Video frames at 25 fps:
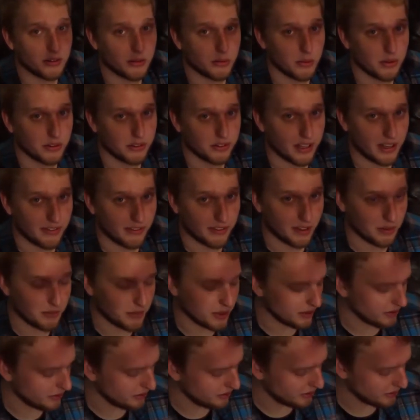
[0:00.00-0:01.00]
when saving a
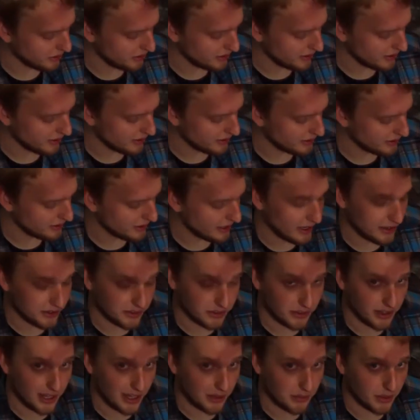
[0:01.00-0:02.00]
mode to it is to
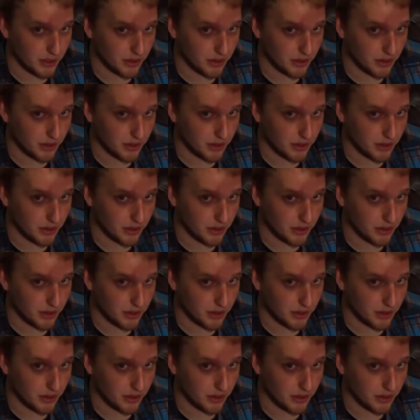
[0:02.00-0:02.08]
enter that